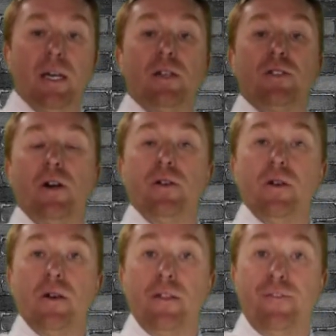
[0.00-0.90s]
So
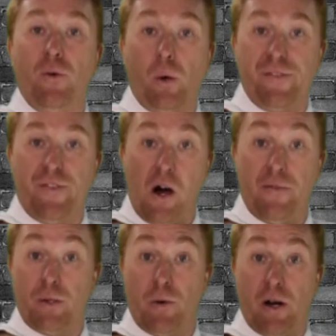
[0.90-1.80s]
the 45
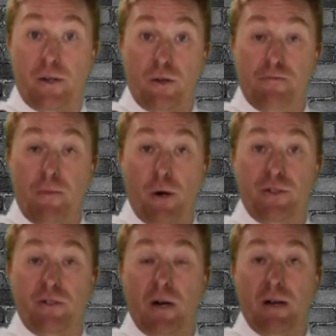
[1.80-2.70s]
is where I do
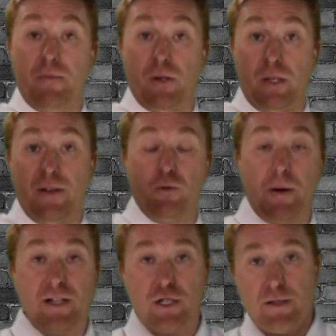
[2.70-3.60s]
most of my middle level
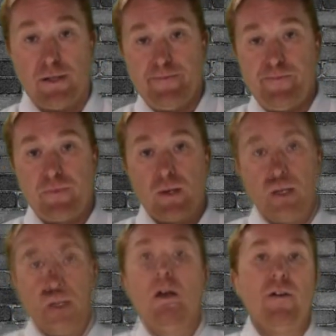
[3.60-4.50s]
punches.
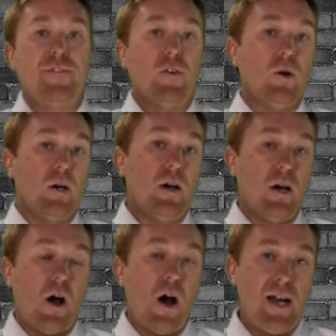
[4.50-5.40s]
For
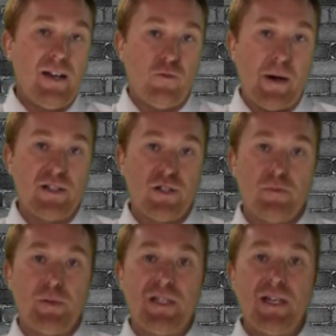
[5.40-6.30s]
high level punches,
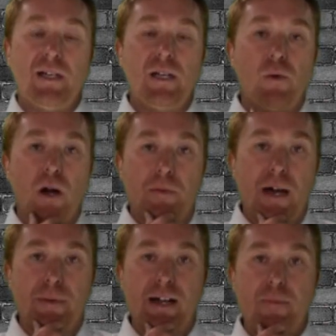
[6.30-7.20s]
particularly where I'm
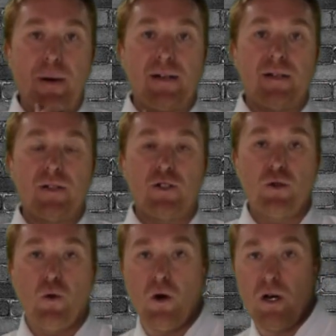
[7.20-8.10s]
coming up under the
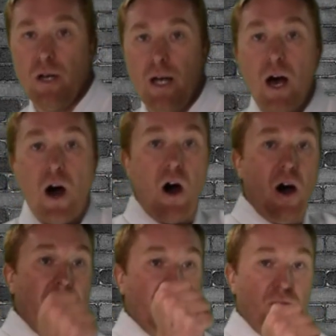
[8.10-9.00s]
jaw,
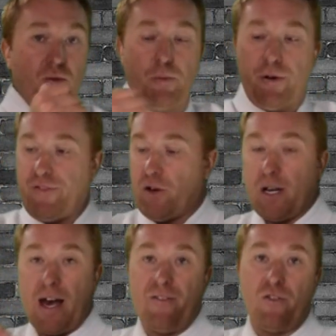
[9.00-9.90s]
I do prefer to
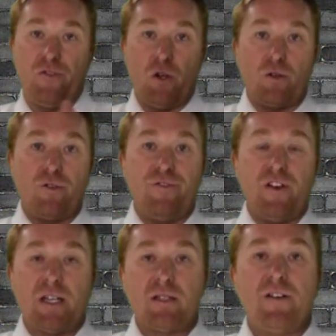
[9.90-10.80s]
have a vertical
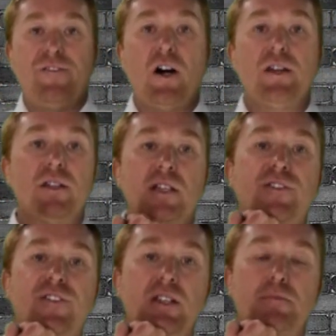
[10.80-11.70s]
fist. I find that this
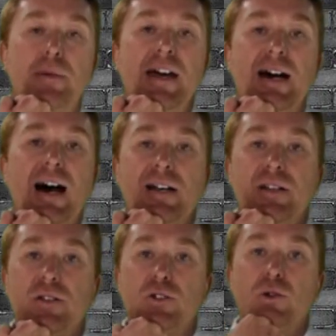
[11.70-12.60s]
fits better under
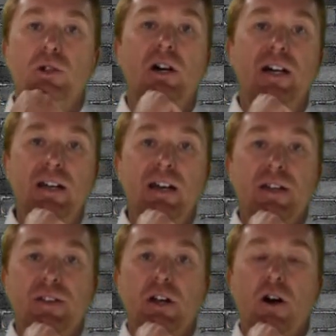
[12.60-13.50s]
the jawline
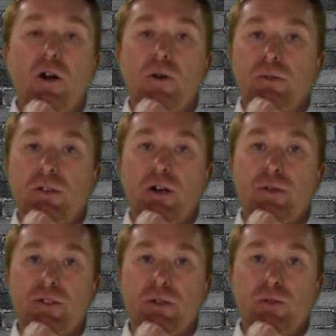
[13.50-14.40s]
than a
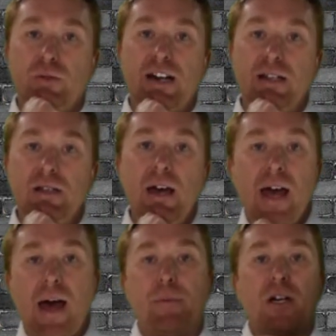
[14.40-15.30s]
horizontal does.
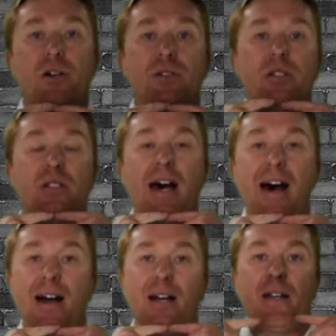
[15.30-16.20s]
And because the
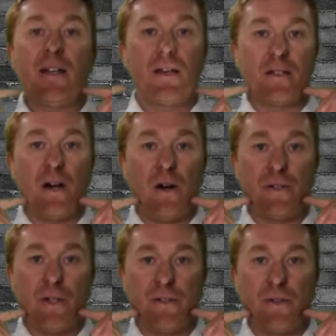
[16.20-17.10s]
target is
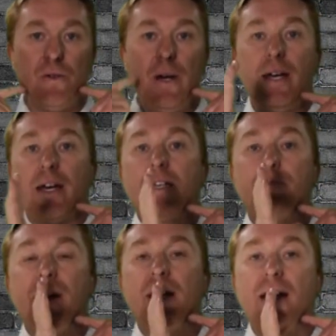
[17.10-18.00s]
horizontal, it's
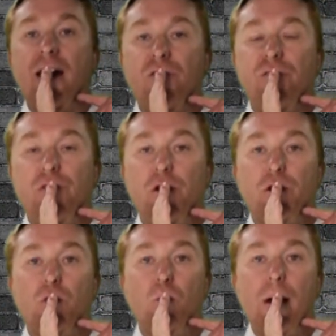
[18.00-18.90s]
better to have a
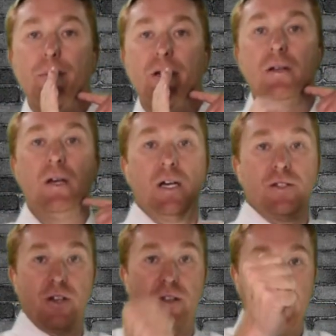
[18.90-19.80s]
vertical weapon
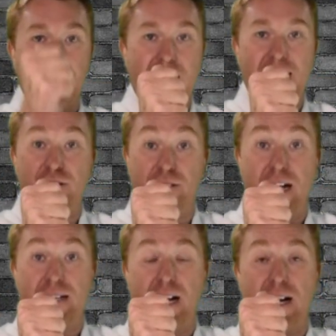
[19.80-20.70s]
so that it catches
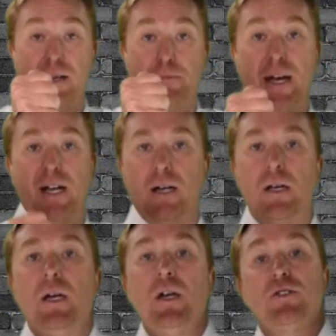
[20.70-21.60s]
that target better.
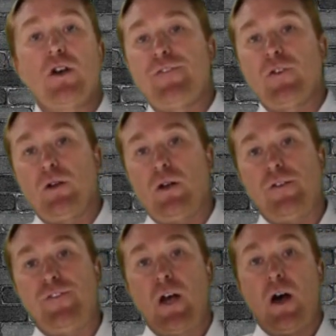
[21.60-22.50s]
So for a lot
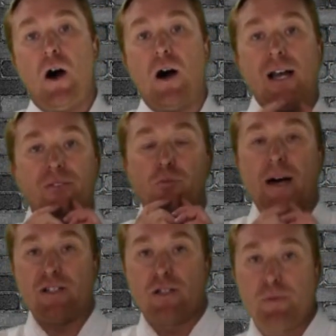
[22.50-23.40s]
of high level
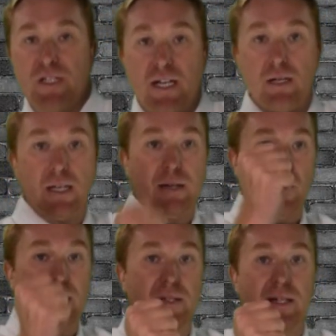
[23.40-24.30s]
punches, particularly
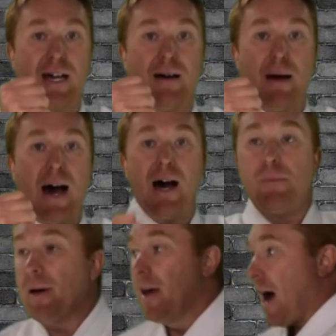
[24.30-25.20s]
ones that come
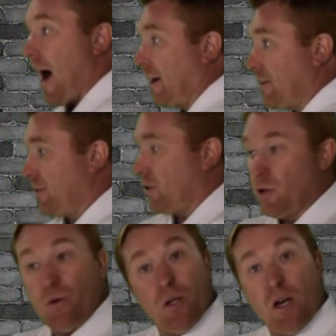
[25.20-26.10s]
up under the
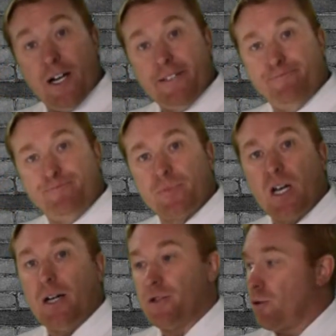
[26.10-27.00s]
jawline,
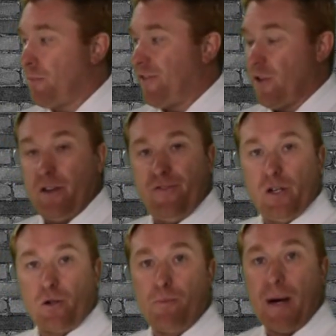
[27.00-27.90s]
I do prefer the
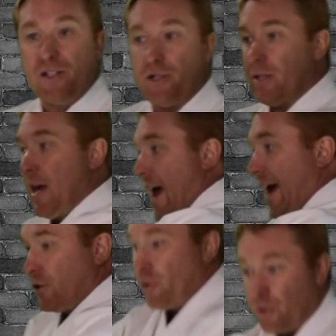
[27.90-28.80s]
vertical punches,
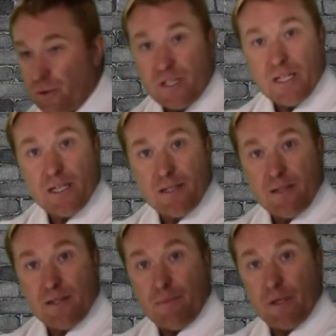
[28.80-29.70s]
and you do see this in
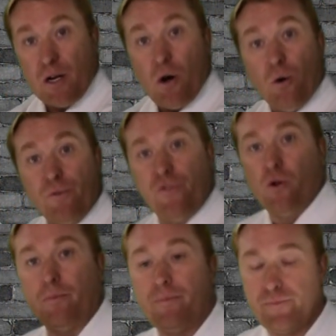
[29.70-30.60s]
some of the old
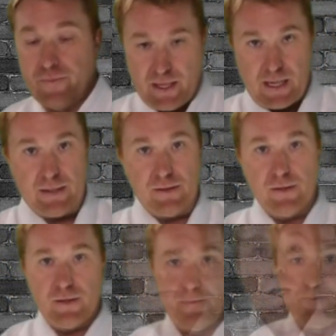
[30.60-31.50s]
form katas.